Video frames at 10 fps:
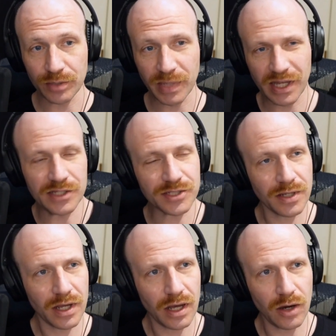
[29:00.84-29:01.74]
because
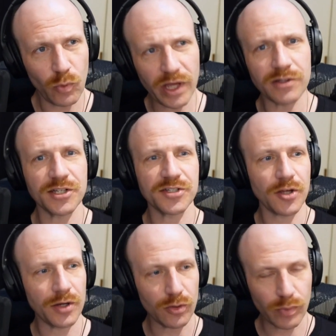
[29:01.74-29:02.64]
we also saw
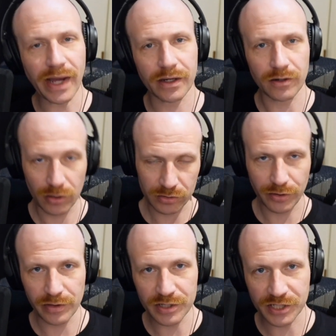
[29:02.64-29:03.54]
in a wreck earlier
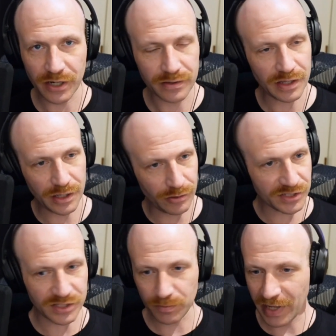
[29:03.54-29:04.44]
this year that there was
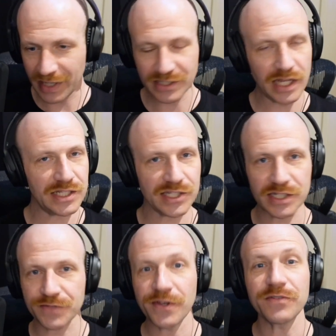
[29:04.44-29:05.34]
some
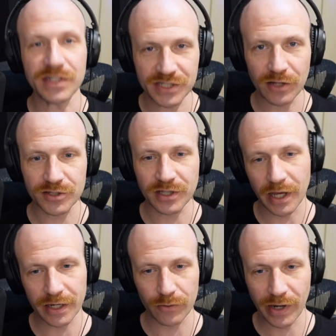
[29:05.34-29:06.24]
18650 cells
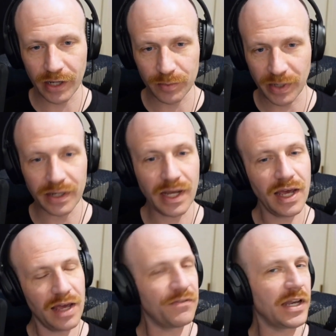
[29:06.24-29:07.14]
lying around. But
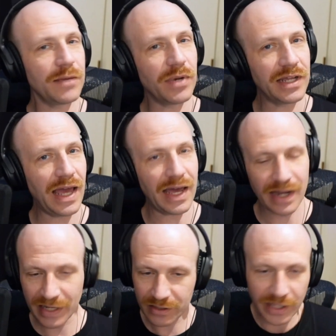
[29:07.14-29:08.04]
if anybody had
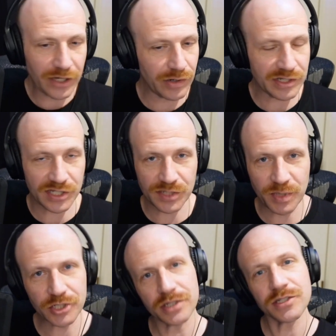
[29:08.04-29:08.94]
any lingering
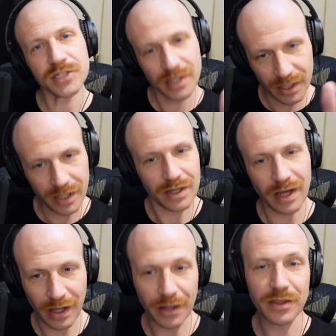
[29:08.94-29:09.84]
suspicions,
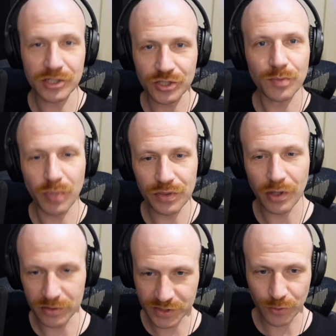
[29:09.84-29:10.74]
this should put
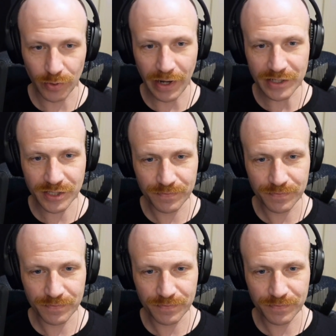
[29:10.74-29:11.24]
those to rest.